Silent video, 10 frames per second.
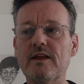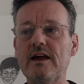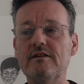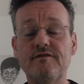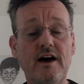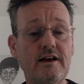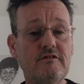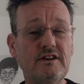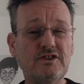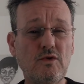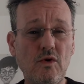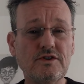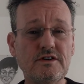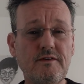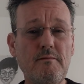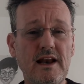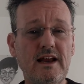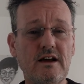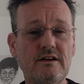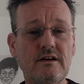It finally reached
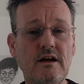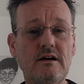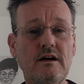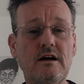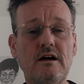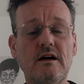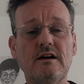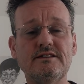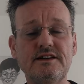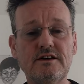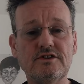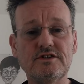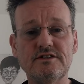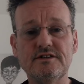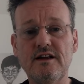250,000 signatures.